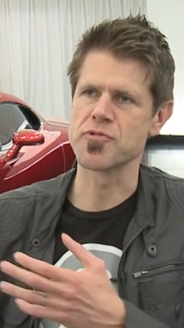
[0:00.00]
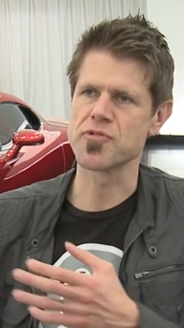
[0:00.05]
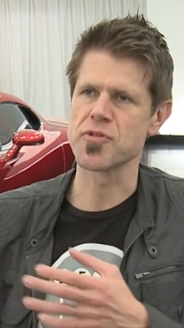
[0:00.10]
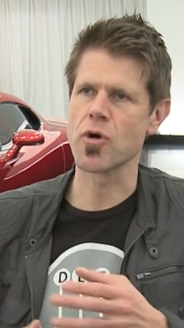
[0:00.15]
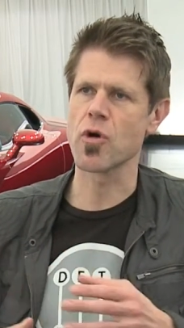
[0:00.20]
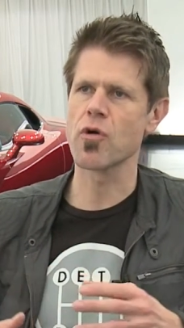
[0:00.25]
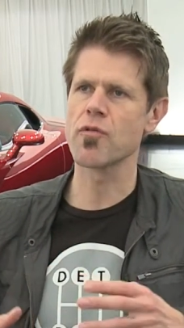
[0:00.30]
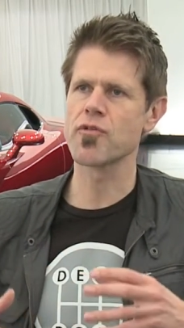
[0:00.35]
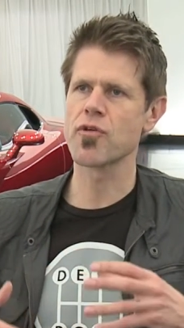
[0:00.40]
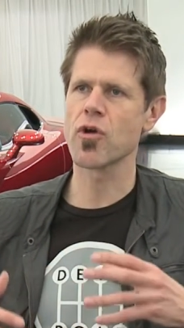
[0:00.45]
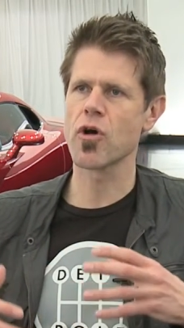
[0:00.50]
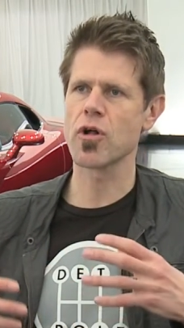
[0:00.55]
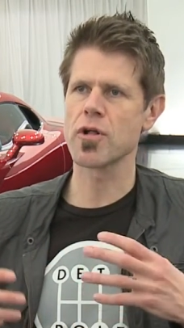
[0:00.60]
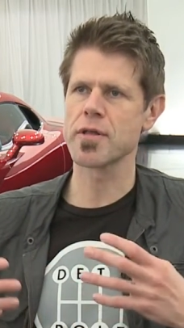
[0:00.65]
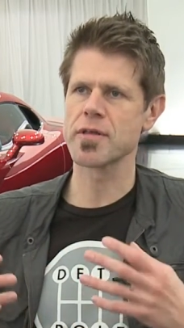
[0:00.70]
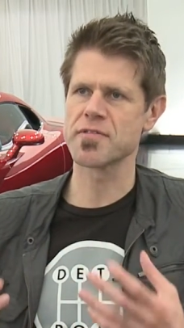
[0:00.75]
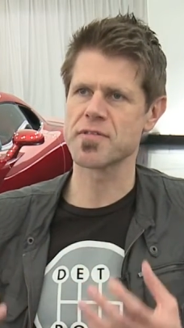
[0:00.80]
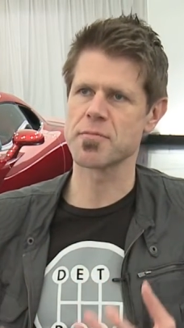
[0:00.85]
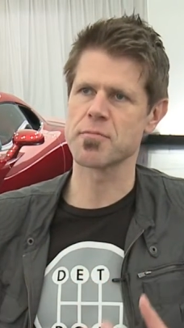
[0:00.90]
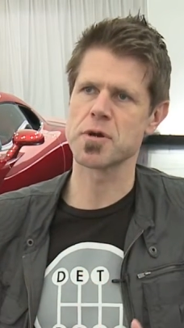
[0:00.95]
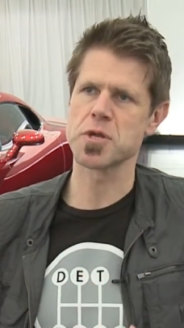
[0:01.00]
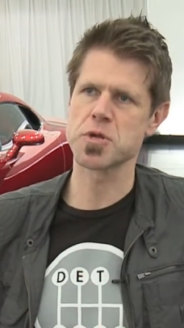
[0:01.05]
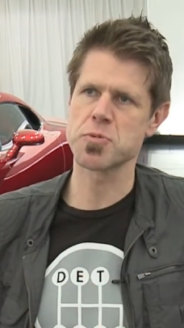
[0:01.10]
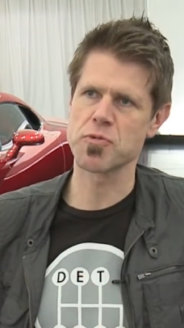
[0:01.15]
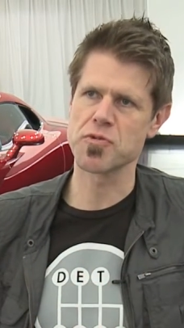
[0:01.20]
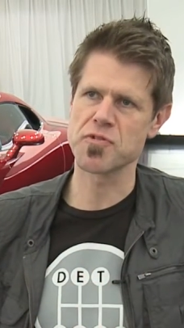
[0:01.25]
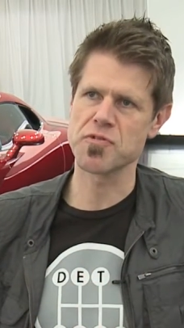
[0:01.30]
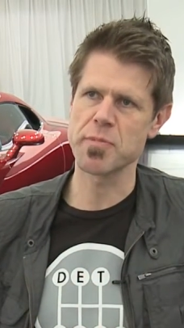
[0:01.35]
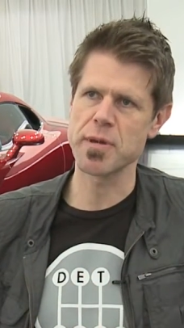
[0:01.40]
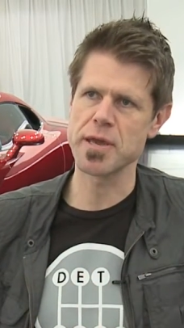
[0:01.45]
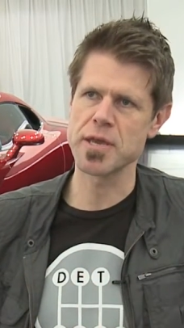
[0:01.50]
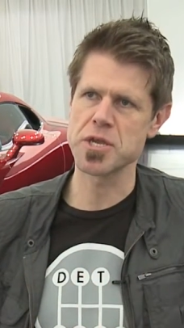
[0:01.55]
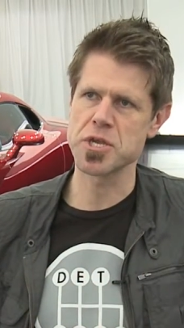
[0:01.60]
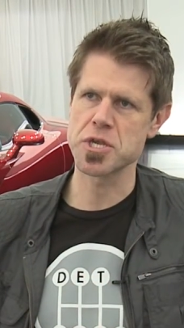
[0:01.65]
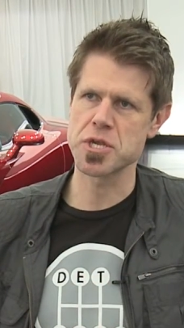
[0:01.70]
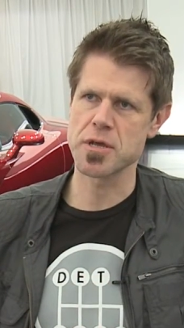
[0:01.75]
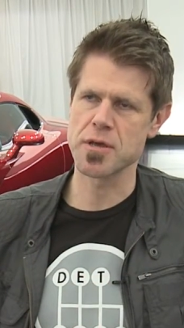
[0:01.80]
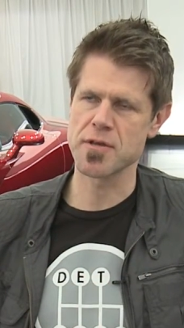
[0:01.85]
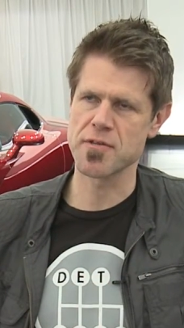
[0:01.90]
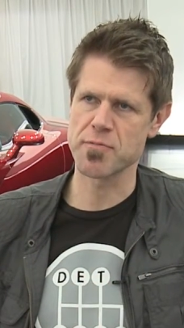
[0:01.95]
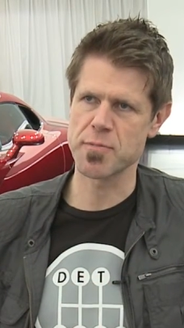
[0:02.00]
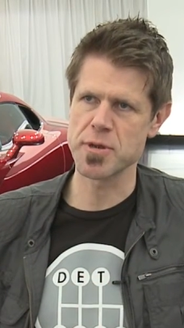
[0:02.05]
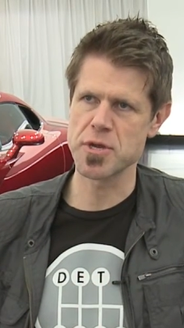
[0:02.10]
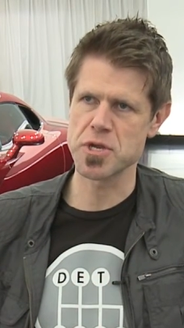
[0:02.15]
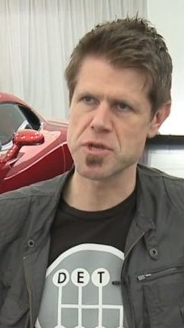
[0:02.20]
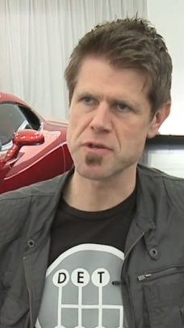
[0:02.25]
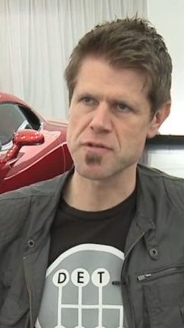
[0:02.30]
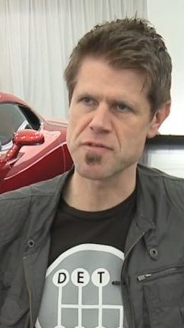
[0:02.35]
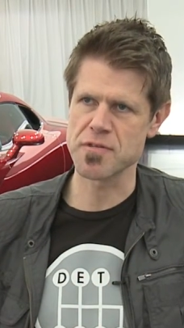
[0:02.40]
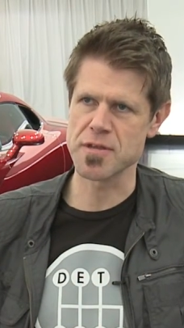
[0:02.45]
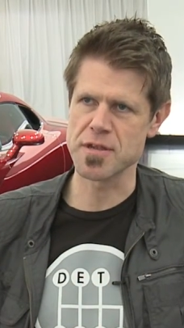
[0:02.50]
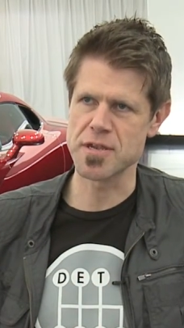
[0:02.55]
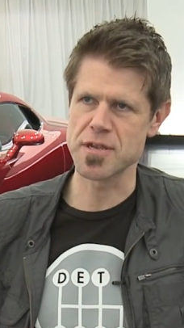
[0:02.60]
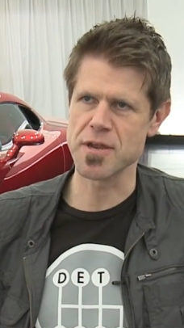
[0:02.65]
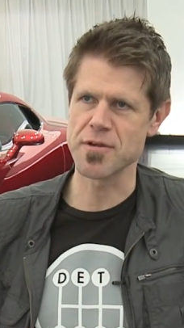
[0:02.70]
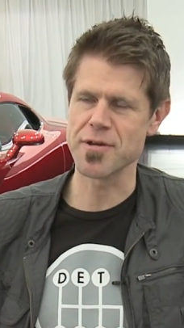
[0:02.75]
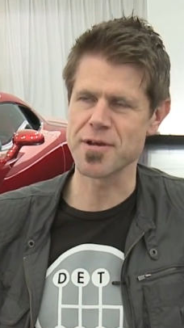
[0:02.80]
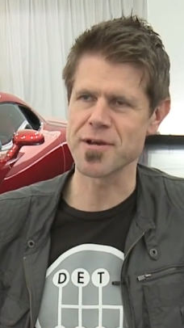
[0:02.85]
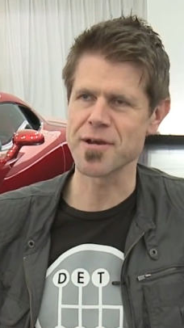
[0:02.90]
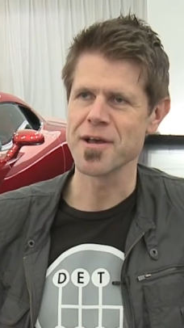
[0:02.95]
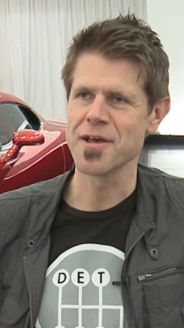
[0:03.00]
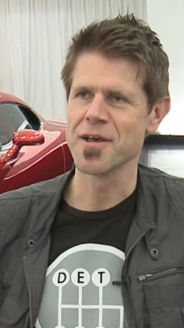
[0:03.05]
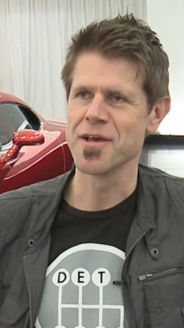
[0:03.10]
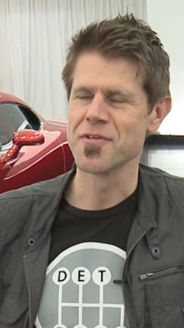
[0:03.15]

So overall, it's a much more spacious uh, interior.